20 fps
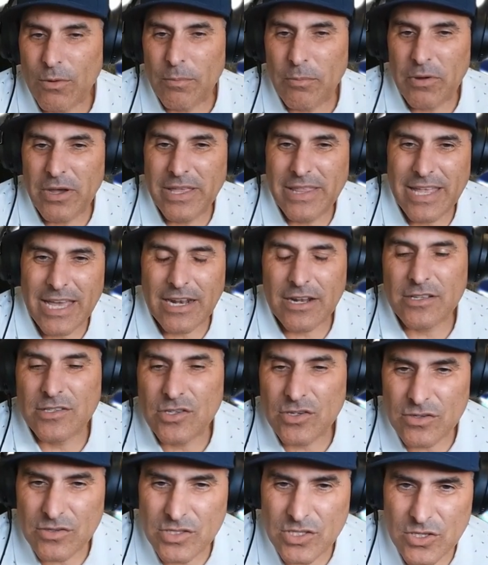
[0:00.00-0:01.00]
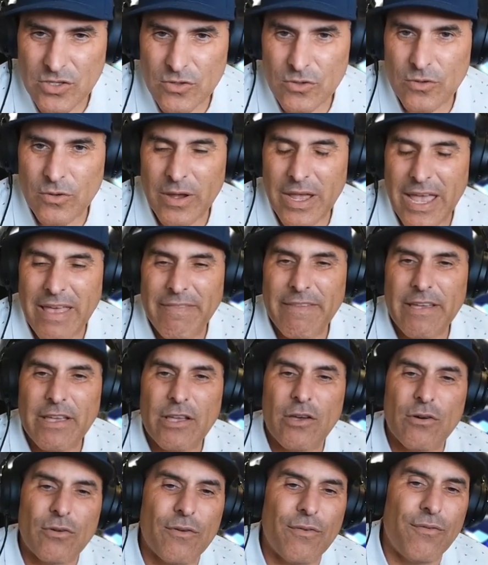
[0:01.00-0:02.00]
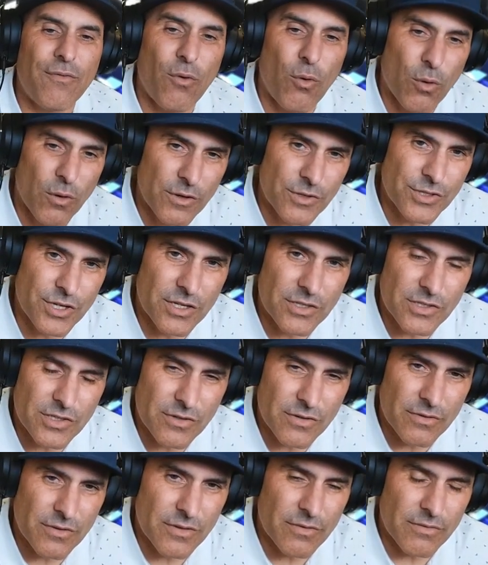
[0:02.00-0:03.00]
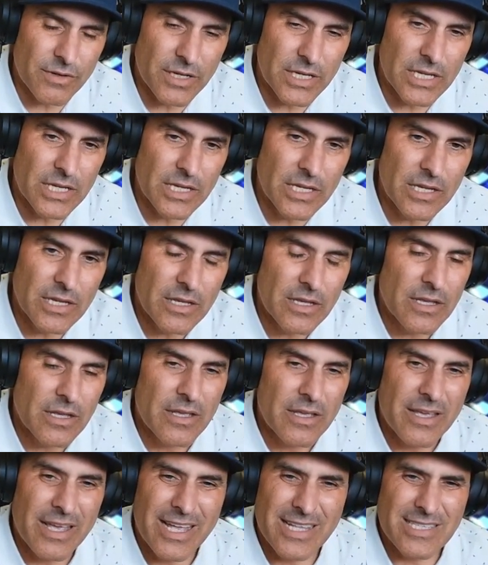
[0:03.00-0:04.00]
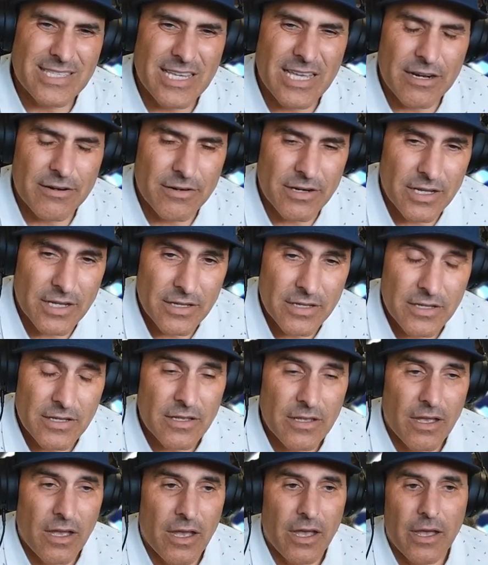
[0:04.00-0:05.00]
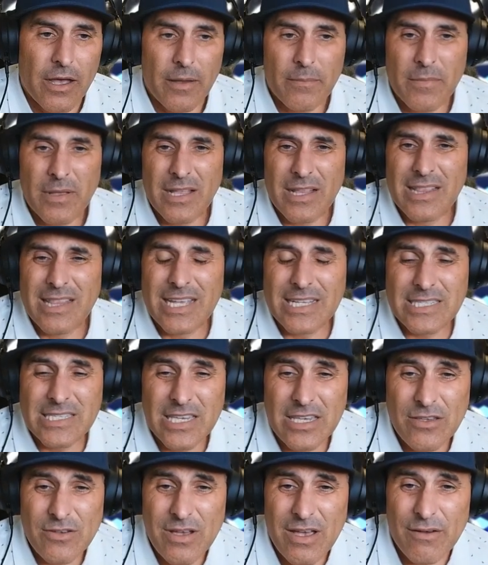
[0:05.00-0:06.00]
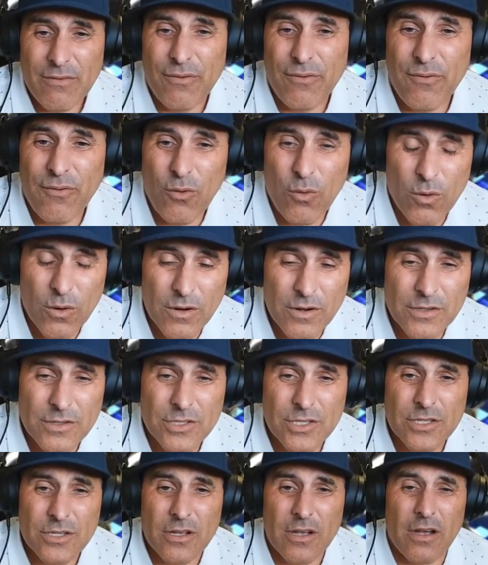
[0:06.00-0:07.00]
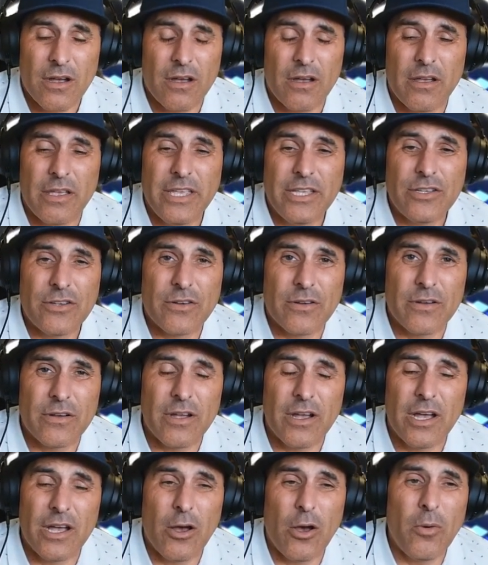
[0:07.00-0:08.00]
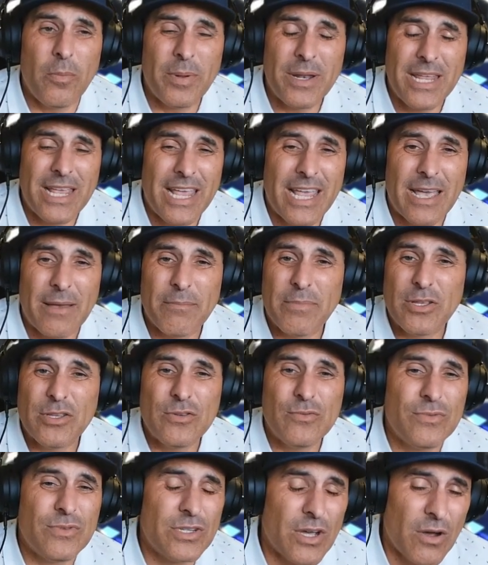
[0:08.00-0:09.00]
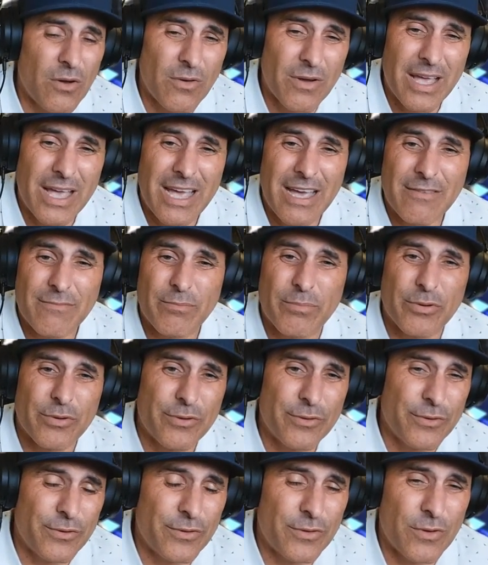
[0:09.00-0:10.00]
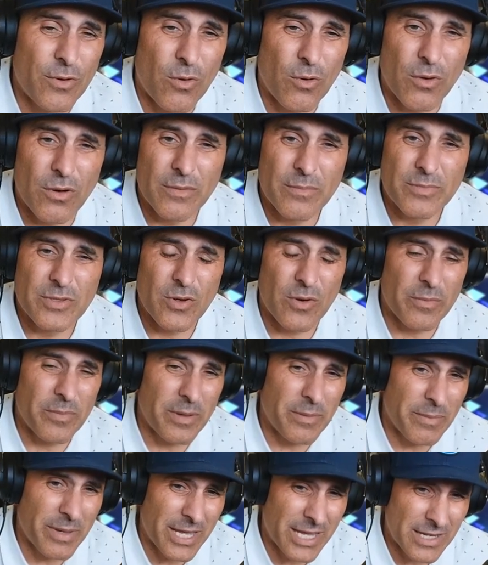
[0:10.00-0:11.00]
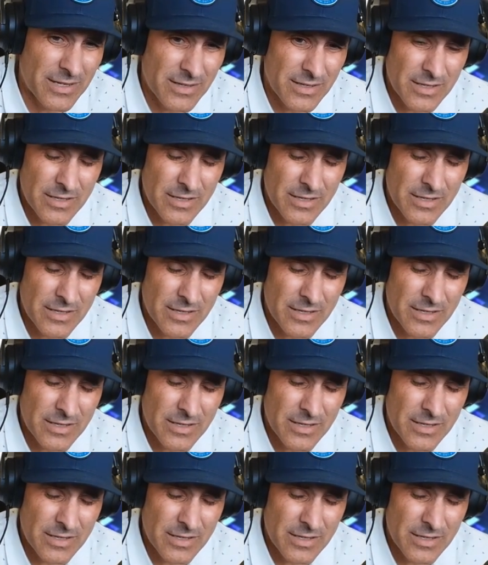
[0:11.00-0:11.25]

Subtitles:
play that on turn 2 and then go to Forge on turn 3, etc. Let's say you have Forge in your opening hand, but you don't have Brood or Absorbing Man.